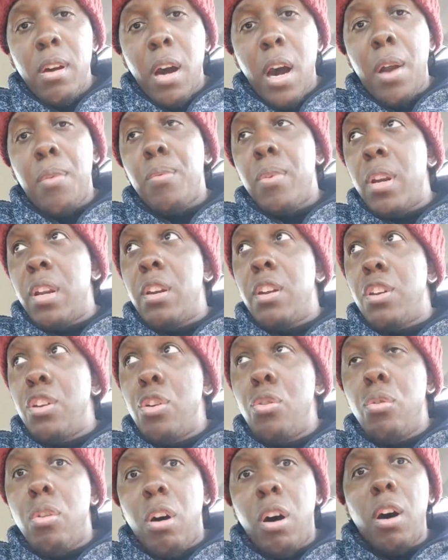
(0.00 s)
I rented a
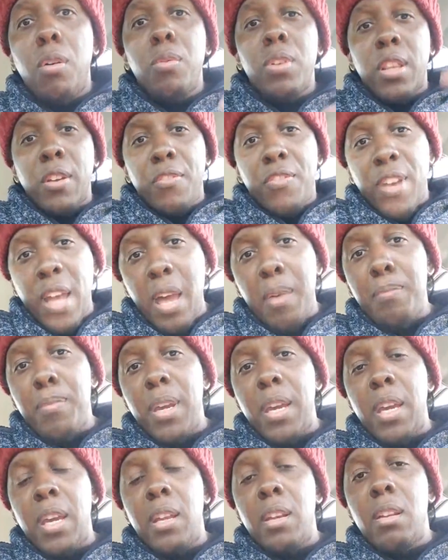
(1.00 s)
U-Haul with the
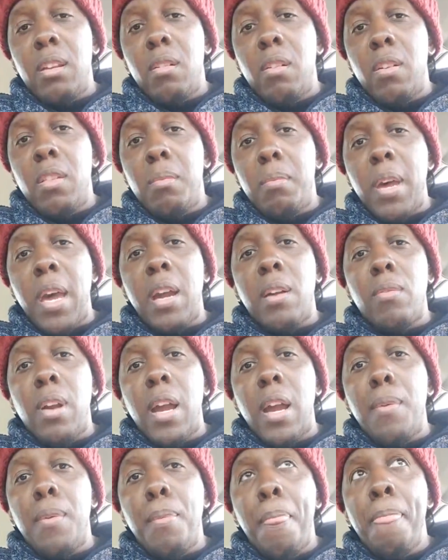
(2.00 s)
flatbed on the back,
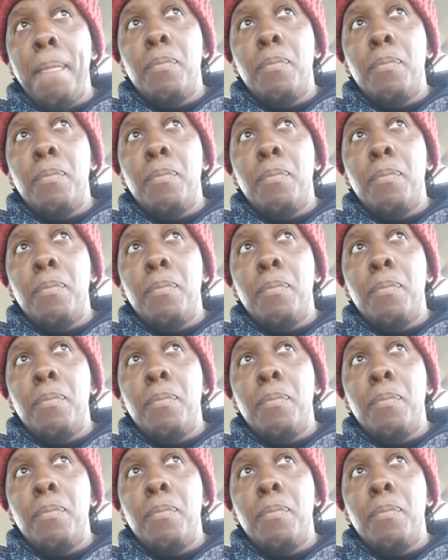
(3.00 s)
right?